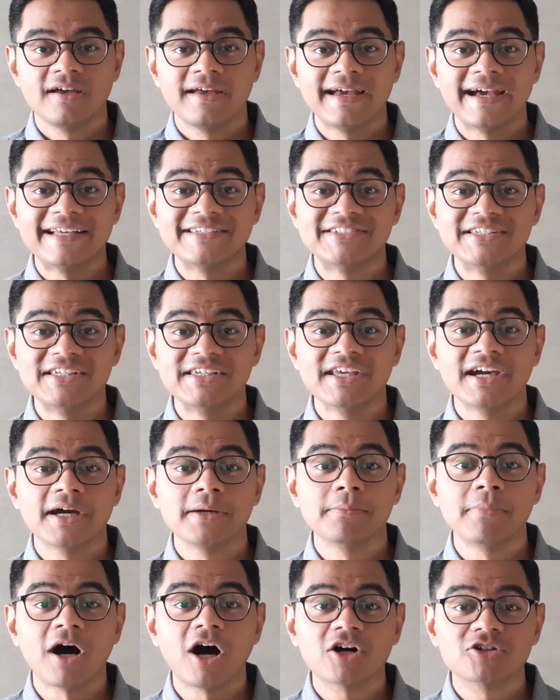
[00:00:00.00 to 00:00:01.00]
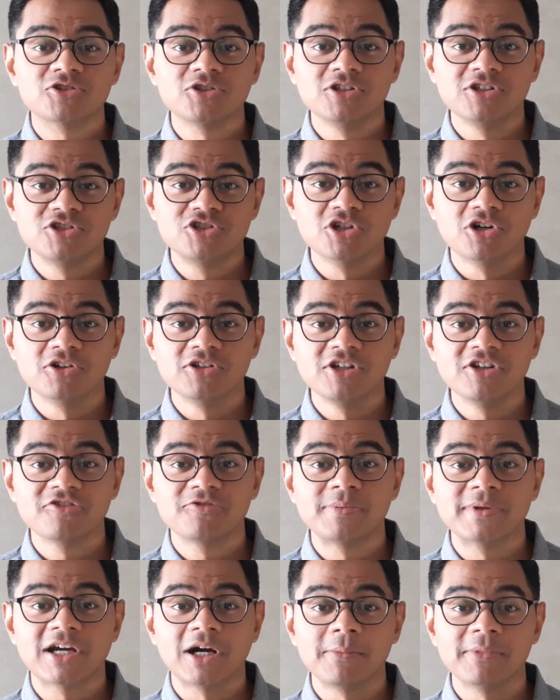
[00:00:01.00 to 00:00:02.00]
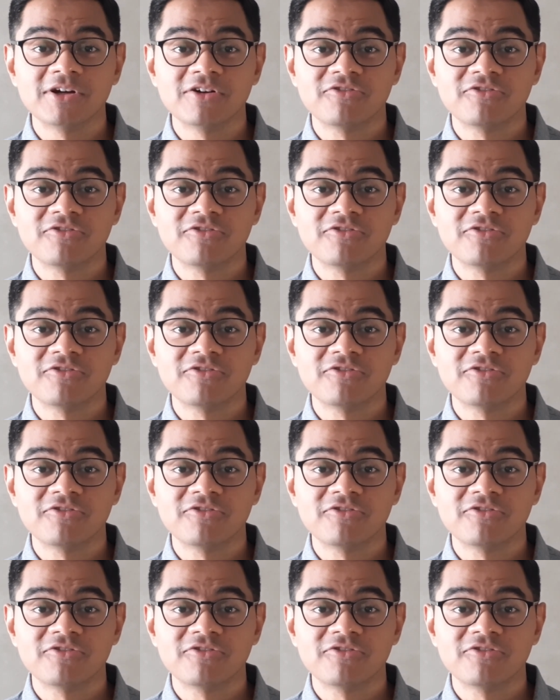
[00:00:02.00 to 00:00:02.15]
As India embarks on the journey of becoming